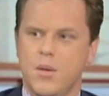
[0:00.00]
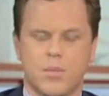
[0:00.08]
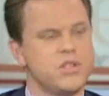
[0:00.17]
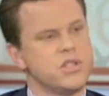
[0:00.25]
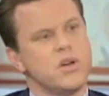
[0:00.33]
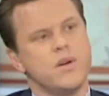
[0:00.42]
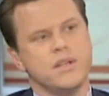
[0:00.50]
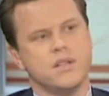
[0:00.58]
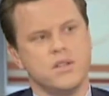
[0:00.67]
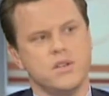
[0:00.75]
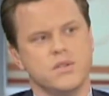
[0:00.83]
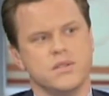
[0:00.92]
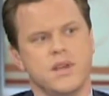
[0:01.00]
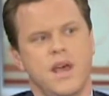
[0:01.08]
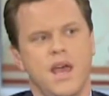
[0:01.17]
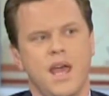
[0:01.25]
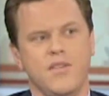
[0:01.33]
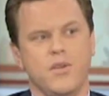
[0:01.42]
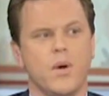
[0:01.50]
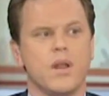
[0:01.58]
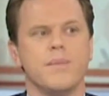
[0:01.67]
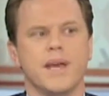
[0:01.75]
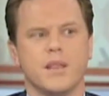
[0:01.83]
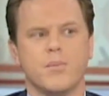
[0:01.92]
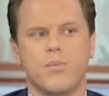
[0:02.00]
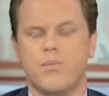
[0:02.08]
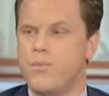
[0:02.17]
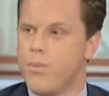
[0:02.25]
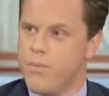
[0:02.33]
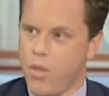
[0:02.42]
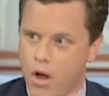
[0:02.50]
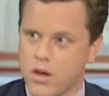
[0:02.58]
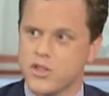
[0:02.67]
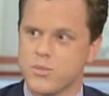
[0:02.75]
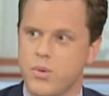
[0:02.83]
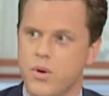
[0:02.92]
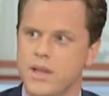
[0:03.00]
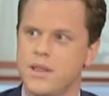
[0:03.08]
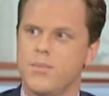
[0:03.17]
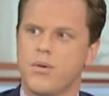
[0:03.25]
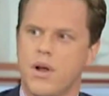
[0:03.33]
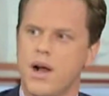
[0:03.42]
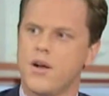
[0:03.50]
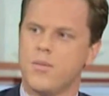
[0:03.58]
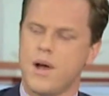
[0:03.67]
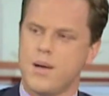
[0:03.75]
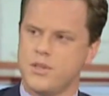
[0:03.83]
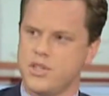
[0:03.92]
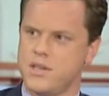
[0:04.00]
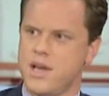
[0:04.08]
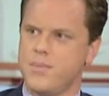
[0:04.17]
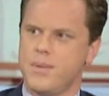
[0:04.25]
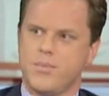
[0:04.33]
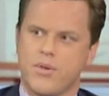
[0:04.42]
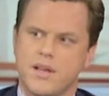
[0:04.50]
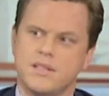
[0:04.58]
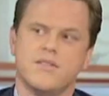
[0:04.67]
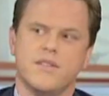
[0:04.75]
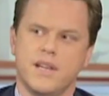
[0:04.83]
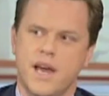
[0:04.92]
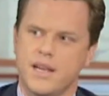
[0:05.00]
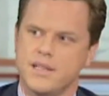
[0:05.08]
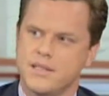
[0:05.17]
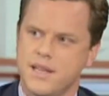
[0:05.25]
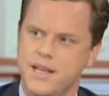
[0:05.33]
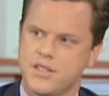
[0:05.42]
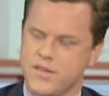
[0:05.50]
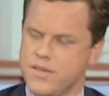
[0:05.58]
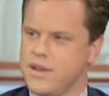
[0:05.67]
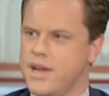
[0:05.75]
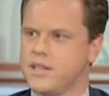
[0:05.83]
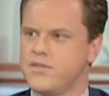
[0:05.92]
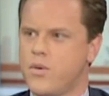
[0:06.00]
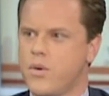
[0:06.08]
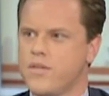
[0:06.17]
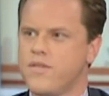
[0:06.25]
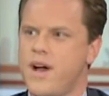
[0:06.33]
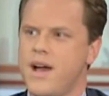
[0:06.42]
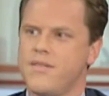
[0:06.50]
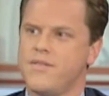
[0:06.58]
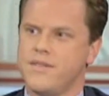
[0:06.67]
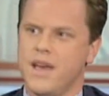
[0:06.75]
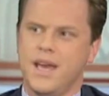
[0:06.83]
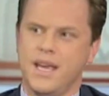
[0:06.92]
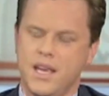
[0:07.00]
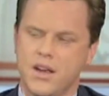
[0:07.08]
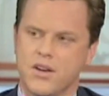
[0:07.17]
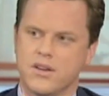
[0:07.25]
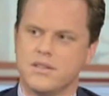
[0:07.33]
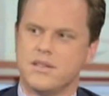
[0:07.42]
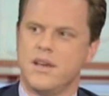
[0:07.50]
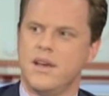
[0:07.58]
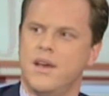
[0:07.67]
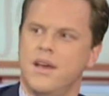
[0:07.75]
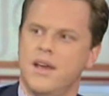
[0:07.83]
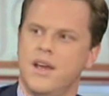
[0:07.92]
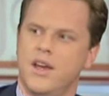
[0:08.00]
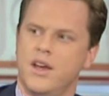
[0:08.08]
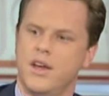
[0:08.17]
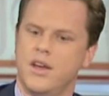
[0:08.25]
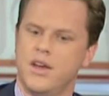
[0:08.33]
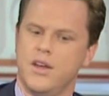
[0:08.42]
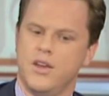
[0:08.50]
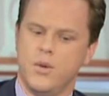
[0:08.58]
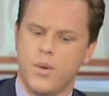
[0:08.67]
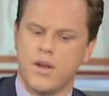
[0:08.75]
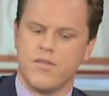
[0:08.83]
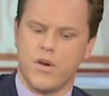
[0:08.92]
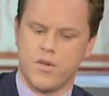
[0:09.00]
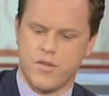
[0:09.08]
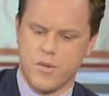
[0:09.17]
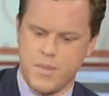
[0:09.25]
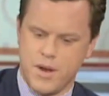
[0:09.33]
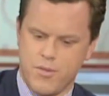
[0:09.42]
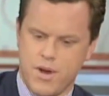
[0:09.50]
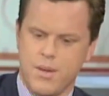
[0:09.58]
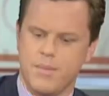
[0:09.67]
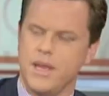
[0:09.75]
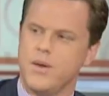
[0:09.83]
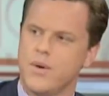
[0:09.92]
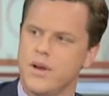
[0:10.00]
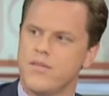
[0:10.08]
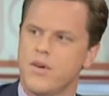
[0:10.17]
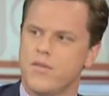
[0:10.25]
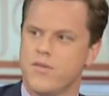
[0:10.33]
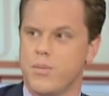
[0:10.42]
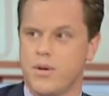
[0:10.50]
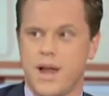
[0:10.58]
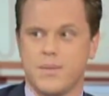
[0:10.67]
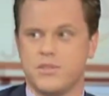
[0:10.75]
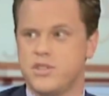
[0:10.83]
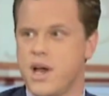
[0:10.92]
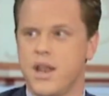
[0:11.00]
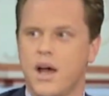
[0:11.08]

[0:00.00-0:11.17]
but you're going to lose. If you want to make the larger point that Barack Obama should not be president of the United States over the next 4 to 5 years, you want to vote for Mitt Romney. You want to vote for perhaps John